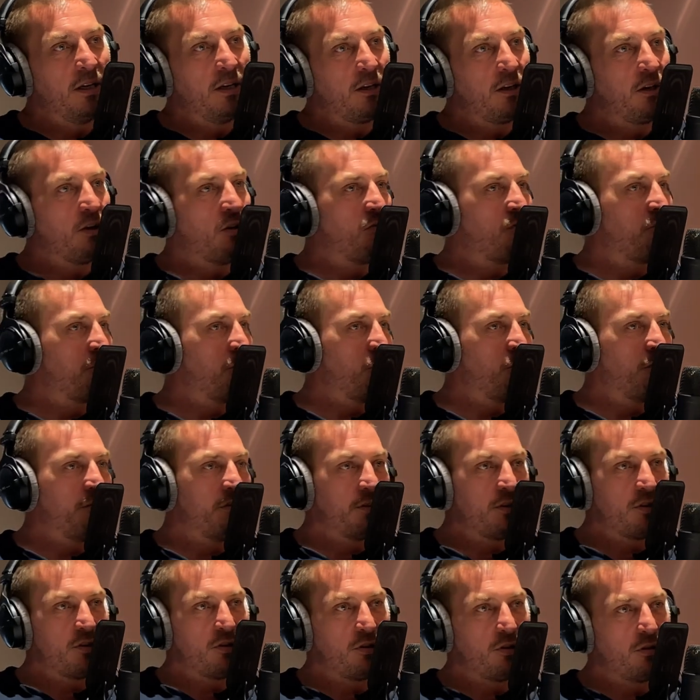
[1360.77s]

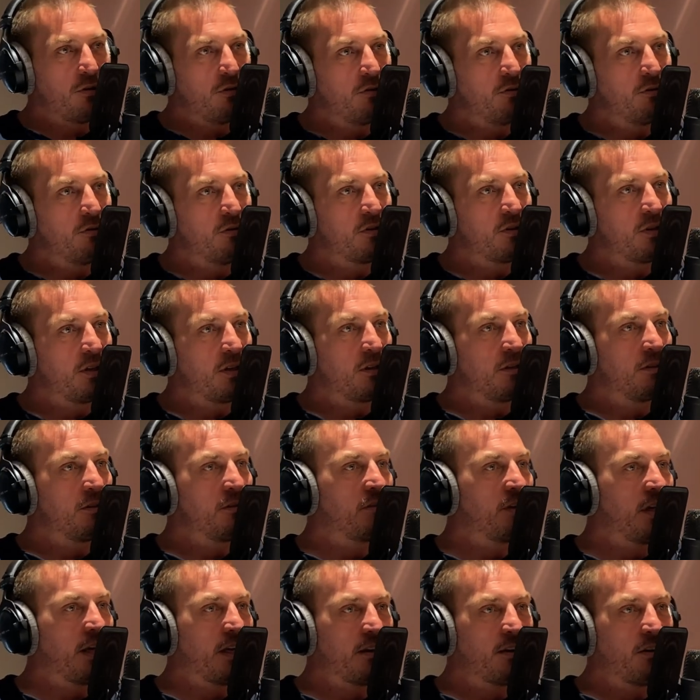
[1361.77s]
removing the shoes and
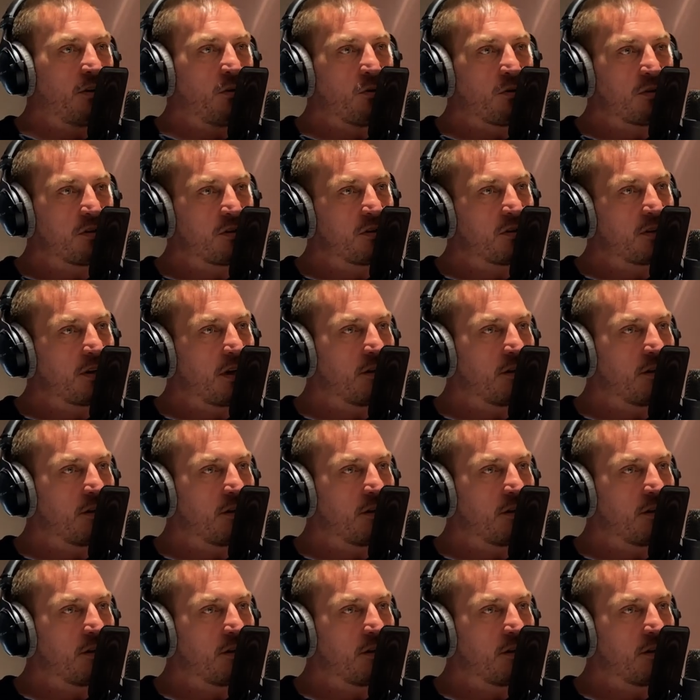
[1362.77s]
taking the horses